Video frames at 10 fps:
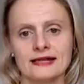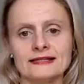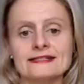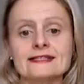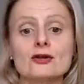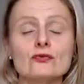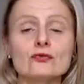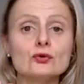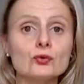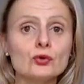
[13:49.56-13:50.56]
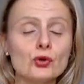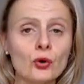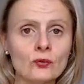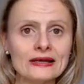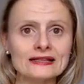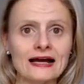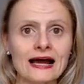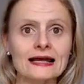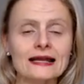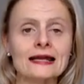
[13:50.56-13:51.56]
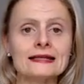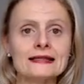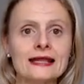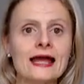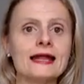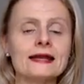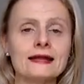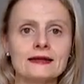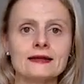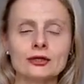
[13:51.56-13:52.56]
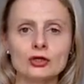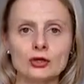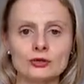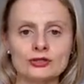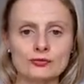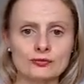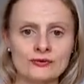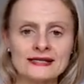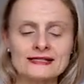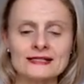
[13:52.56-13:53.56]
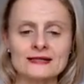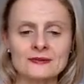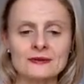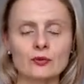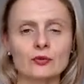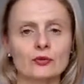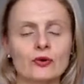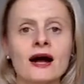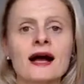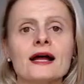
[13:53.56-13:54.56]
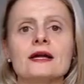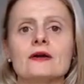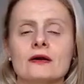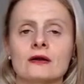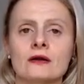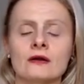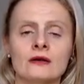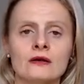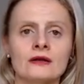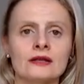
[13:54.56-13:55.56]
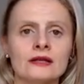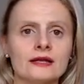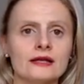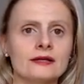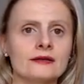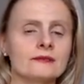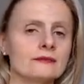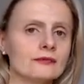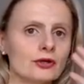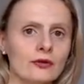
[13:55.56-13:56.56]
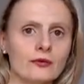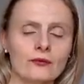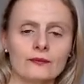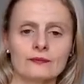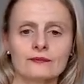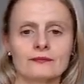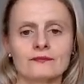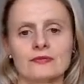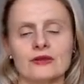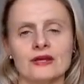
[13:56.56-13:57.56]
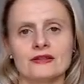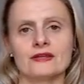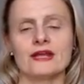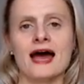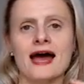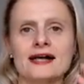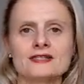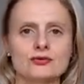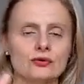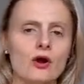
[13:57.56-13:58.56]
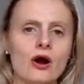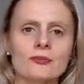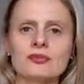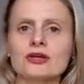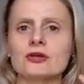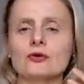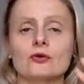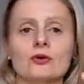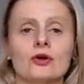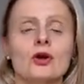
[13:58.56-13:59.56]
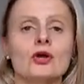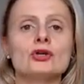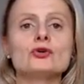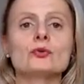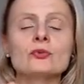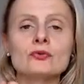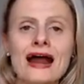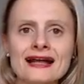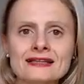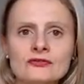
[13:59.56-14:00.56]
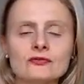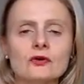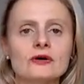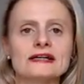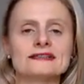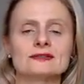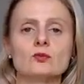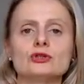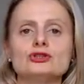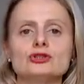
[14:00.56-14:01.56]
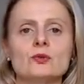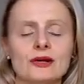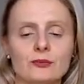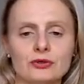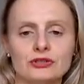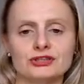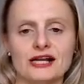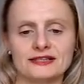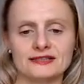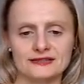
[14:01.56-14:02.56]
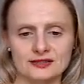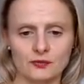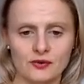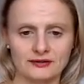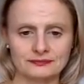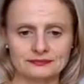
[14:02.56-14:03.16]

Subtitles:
instead of you knowing that and then directing people you hire in the ads or copy or your brand voice, what do you want to project, and so on.